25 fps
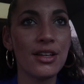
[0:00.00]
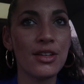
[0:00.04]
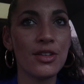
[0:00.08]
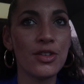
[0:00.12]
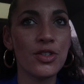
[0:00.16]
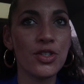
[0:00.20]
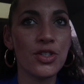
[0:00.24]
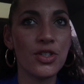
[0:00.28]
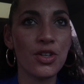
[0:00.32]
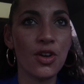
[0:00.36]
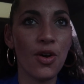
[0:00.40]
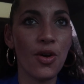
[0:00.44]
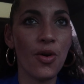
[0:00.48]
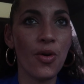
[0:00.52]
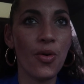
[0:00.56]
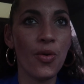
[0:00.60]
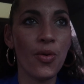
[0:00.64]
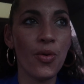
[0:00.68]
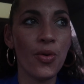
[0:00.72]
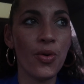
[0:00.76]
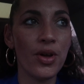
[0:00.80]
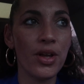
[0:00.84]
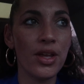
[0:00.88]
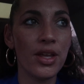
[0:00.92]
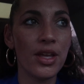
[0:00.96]

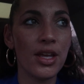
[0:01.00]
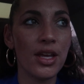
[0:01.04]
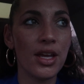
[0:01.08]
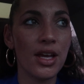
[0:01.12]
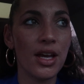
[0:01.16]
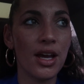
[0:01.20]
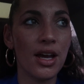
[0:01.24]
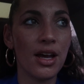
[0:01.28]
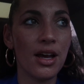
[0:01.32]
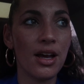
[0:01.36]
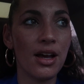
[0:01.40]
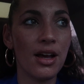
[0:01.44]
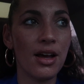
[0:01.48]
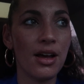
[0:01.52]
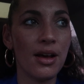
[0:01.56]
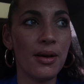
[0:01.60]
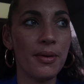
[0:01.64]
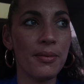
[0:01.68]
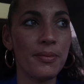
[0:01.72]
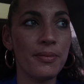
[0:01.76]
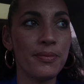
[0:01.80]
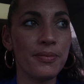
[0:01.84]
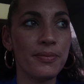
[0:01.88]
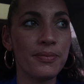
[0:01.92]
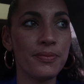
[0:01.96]
So,
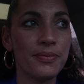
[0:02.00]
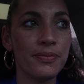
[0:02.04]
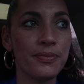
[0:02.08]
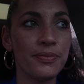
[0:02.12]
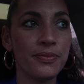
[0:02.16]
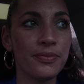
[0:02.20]
um,